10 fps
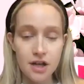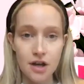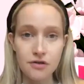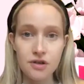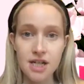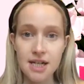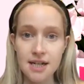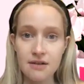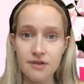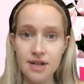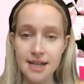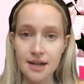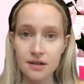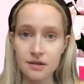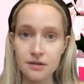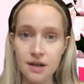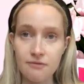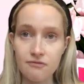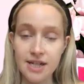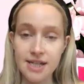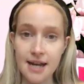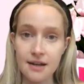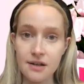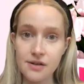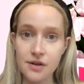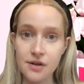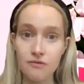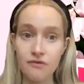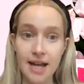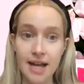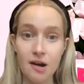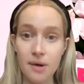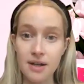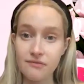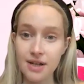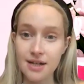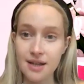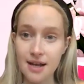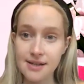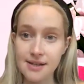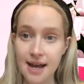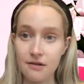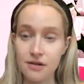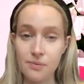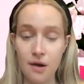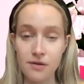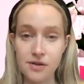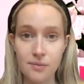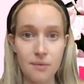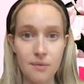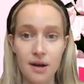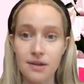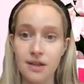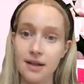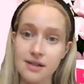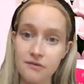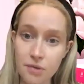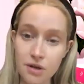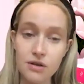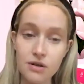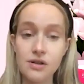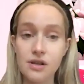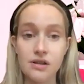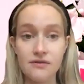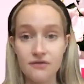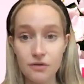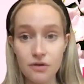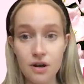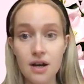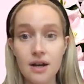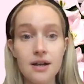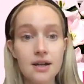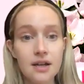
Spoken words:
strategic retail and retailers who can really help us reach that scale as well. So we work with the likes of Boots and Sephora,